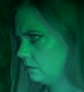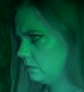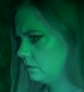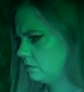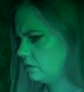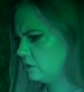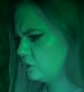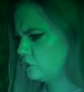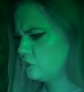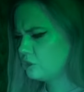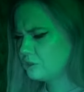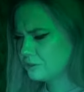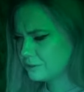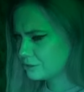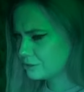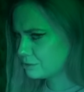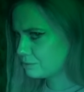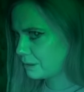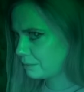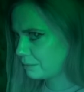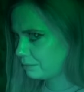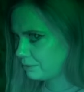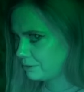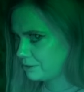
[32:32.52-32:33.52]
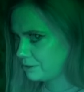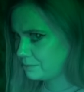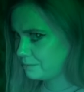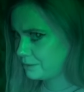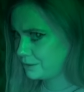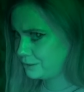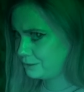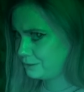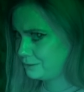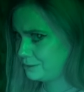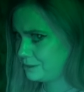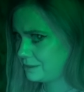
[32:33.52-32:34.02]
Did you just swap those
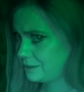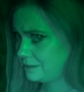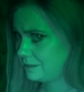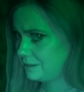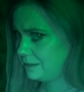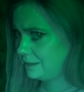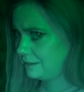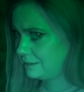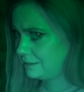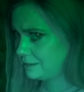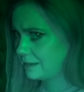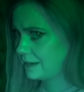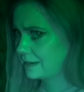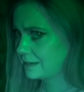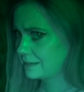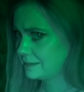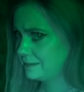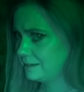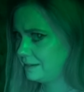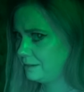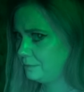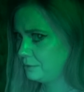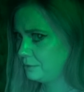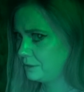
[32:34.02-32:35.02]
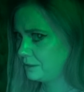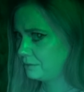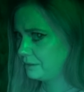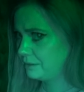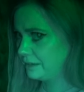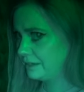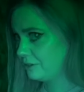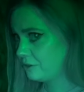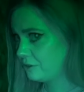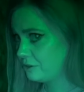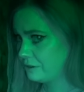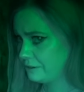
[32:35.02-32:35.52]
balls? Because the exact same one
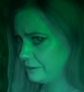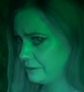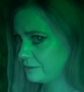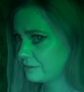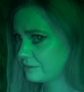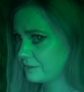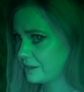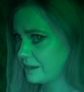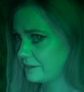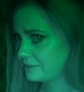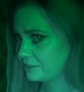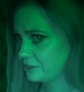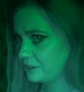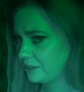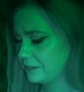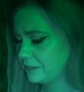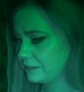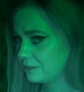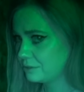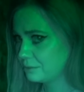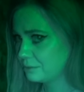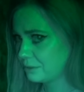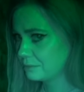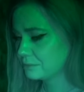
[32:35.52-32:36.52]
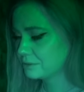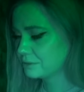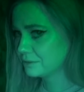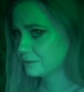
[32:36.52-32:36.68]
went off after you had swapped